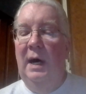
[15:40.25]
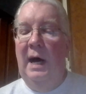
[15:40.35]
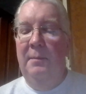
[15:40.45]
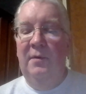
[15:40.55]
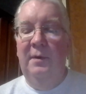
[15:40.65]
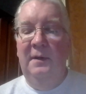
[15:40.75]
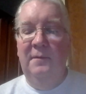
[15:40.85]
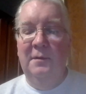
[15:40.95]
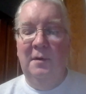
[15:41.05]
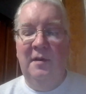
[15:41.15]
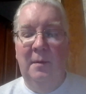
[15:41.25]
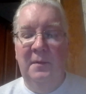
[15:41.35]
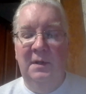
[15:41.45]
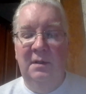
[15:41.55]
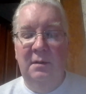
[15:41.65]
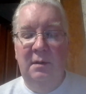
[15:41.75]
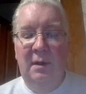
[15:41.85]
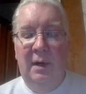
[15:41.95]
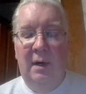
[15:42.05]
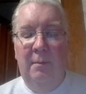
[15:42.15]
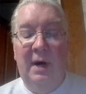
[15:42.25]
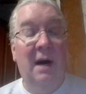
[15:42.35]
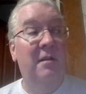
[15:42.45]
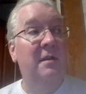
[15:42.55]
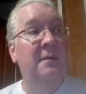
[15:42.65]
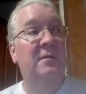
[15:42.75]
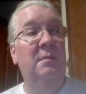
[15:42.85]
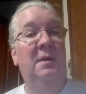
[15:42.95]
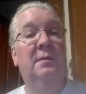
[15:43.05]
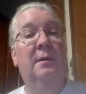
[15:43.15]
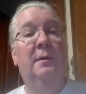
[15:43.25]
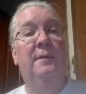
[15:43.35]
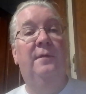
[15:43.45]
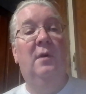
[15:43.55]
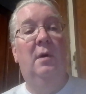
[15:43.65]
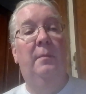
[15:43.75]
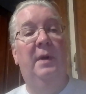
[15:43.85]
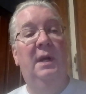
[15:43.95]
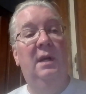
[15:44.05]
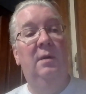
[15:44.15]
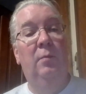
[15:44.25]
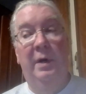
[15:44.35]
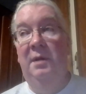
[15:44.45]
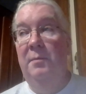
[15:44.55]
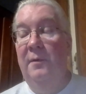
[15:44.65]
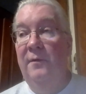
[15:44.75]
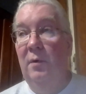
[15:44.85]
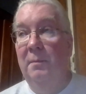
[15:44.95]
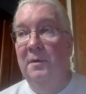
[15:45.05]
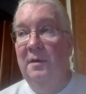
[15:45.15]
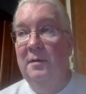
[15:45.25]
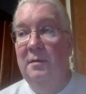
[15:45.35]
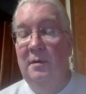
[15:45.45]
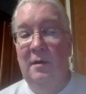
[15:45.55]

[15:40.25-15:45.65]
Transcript: I believe there's something positive to be learned from a winning performance.